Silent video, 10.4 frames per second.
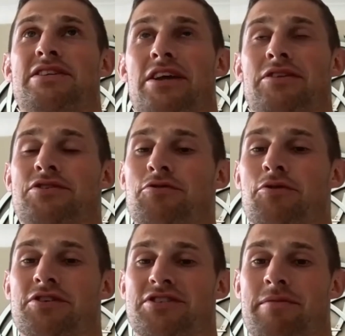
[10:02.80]
to be
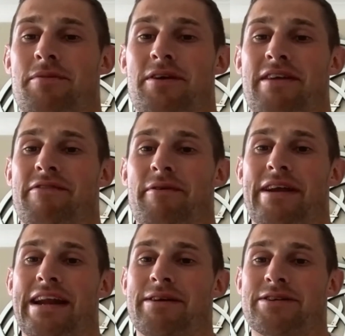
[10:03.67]
sunstroke and sunburn
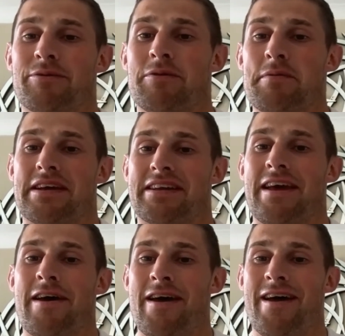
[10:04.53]
everywhere anyway, so it won't make
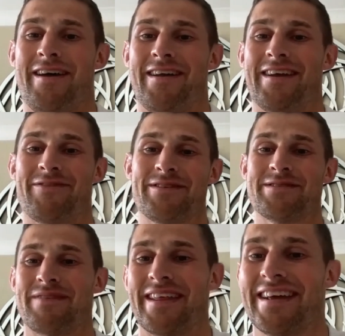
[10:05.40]
a
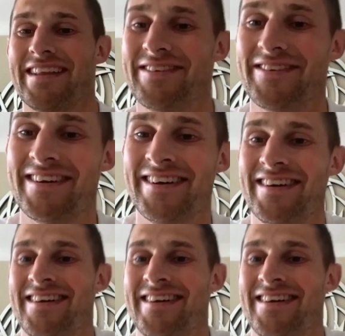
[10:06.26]
difference by the end of it.